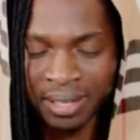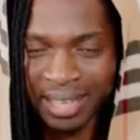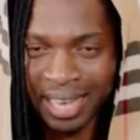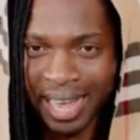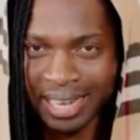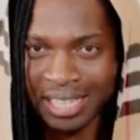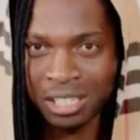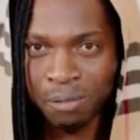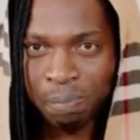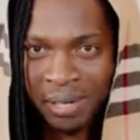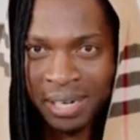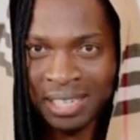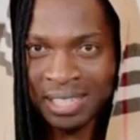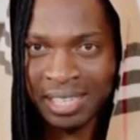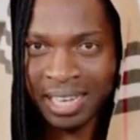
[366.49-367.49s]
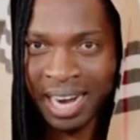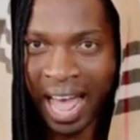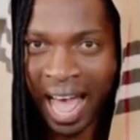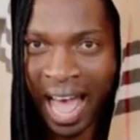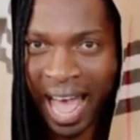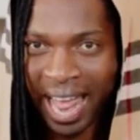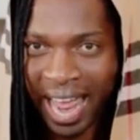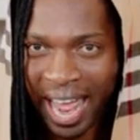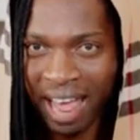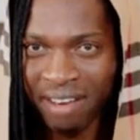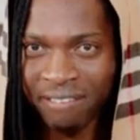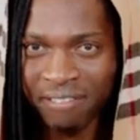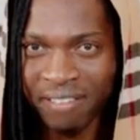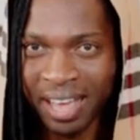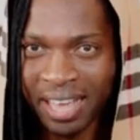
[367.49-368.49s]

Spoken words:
the experience that I have